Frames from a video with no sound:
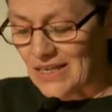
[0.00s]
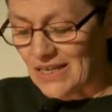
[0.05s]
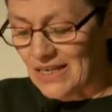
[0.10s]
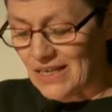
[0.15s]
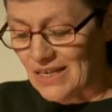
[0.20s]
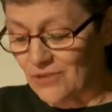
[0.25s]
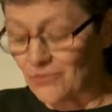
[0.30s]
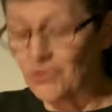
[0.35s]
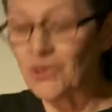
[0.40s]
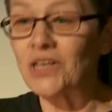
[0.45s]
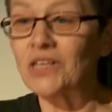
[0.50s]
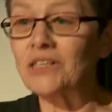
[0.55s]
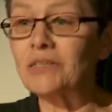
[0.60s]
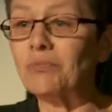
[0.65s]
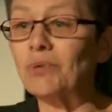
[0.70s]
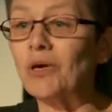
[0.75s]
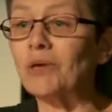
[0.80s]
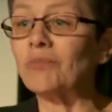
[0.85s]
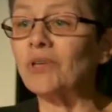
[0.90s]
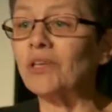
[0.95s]
and raise
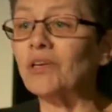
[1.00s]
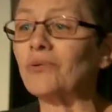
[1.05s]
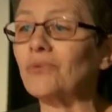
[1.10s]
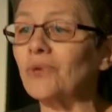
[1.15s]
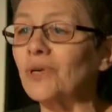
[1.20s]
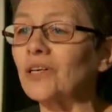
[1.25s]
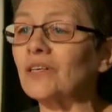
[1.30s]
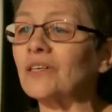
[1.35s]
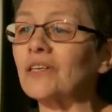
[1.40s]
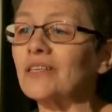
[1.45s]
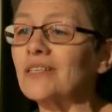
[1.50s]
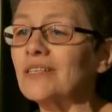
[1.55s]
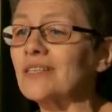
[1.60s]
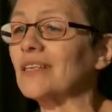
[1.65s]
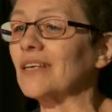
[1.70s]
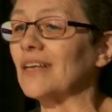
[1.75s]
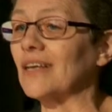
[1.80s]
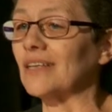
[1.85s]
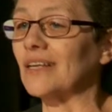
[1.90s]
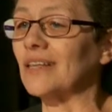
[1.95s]
public
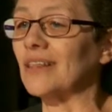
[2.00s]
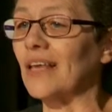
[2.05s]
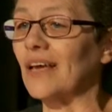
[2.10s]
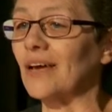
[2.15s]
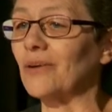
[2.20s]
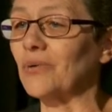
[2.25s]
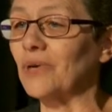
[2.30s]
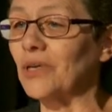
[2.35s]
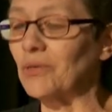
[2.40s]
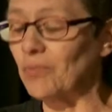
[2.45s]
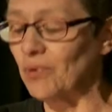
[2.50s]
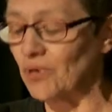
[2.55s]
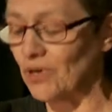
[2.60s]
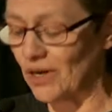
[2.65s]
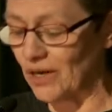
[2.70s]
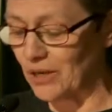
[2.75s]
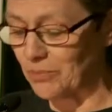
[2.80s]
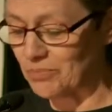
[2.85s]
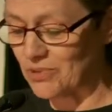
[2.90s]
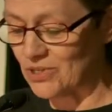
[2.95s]
awareness, and in that way
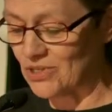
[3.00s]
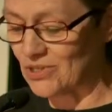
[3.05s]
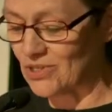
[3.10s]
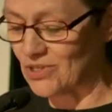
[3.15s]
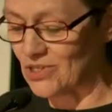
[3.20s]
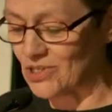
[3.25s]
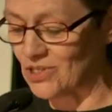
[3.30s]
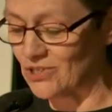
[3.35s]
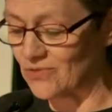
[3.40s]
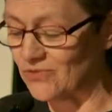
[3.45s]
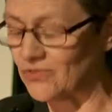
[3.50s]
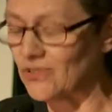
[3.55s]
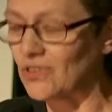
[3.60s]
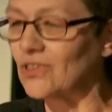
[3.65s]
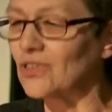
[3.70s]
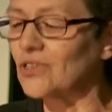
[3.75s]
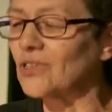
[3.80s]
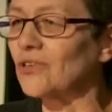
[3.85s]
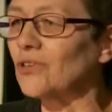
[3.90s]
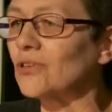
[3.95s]
perhaps
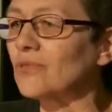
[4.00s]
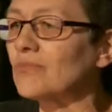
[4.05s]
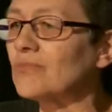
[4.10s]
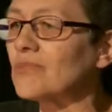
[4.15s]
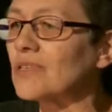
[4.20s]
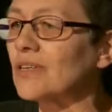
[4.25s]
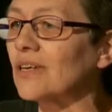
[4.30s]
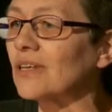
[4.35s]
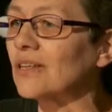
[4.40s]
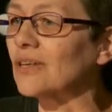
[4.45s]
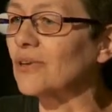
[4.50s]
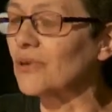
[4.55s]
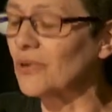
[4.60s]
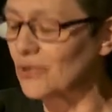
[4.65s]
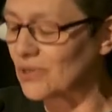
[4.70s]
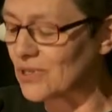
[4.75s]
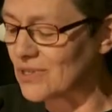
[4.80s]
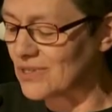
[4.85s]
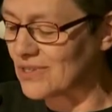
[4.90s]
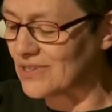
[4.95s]
shift the terms and the
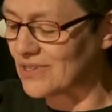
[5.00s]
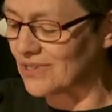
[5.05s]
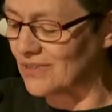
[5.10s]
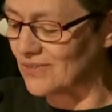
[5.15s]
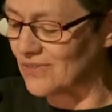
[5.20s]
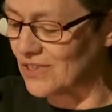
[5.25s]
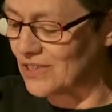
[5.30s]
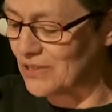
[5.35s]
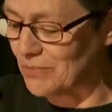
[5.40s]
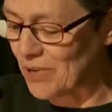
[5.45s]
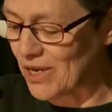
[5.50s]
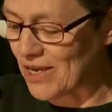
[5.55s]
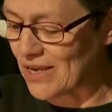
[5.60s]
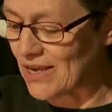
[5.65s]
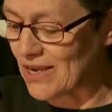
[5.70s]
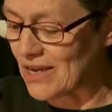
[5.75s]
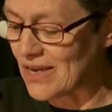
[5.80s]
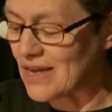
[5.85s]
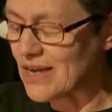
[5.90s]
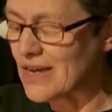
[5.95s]
course of the
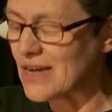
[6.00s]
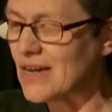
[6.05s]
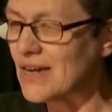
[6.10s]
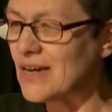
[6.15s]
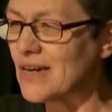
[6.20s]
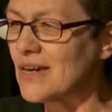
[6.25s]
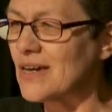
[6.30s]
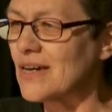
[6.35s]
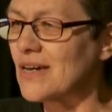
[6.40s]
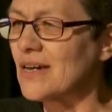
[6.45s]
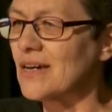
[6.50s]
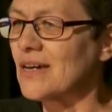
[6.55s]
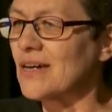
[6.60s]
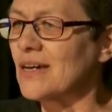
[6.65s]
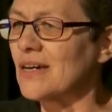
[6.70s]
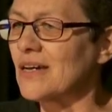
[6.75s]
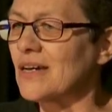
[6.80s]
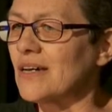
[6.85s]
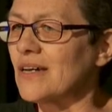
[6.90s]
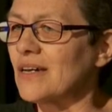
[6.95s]
debate.
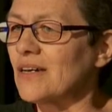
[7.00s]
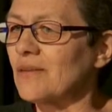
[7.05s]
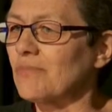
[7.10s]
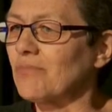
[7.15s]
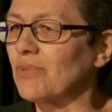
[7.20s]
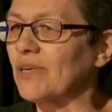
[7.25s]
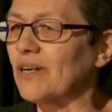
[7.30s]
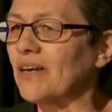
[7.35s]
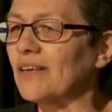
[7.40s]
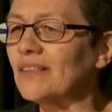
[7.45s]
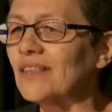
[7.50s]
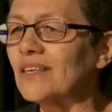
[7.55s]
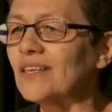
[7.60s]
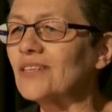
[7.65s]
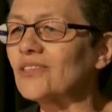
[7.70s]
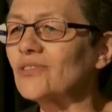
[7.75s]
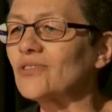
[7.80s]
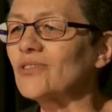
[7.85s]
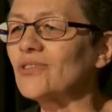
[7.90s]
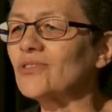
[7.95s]
But I
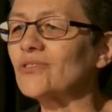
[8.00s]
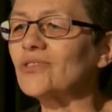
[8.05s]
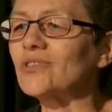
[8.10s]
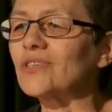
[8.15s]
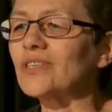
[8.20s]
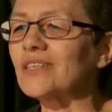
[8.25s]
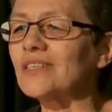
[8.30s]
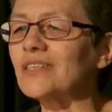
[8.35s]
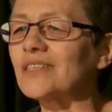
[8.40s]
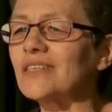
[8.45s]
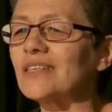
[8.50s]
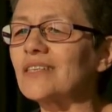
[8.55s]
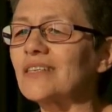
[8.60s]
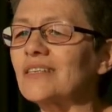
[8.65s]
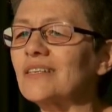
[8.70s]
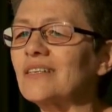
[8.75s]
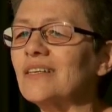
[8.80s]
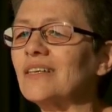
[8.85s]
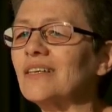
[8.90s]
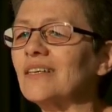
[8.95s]
think to
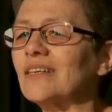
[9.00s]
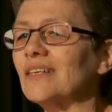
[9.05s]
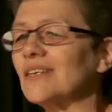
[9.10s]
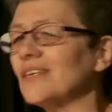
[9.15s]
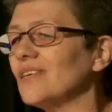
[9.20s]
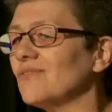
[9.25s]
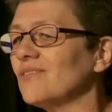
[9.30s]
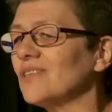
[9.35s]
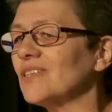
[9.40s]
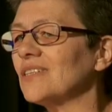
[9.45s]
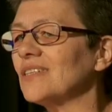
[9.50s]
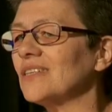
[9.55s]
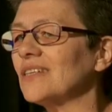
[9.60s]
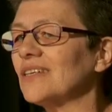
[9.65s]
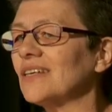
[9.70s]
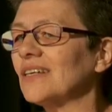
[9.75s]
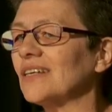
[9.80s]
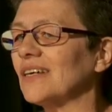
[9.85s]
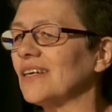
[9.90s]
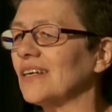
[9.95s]
succeed
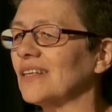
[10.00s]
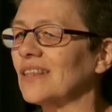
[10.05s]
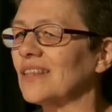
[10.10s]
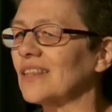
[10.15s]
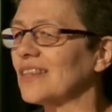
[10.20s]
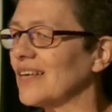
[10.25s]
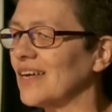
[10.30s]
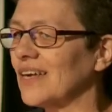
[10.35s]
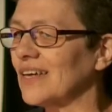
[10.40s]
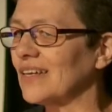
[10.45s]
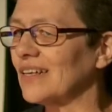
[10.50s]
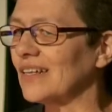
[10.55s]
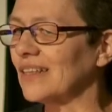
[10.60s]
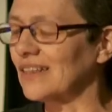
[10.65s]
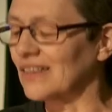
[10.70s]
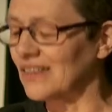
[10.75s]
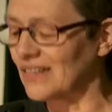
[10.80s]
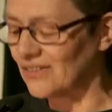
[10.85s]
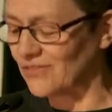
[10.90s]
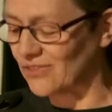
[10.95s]
even on that
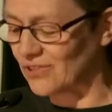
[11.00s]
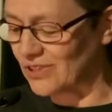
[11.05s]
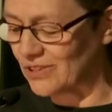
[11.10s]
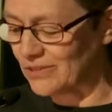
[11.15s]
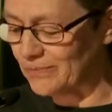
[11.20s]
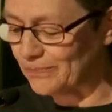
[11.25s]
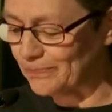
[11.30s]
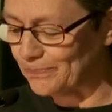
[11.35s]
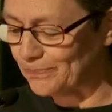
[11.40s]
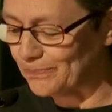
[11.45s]
level,